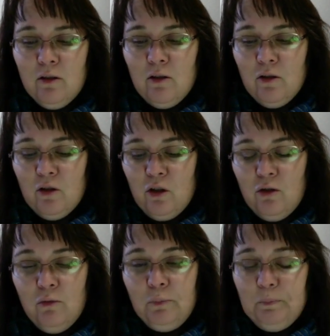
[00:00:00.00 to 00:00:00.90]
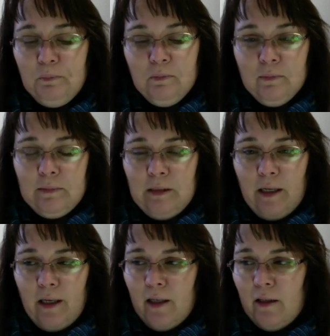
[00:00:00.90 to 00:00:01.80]
those two.
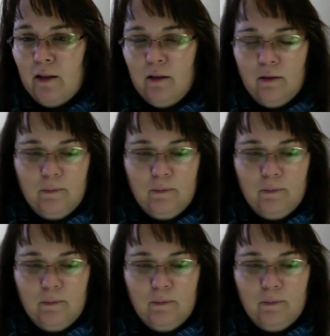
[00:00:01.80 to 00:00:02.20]
And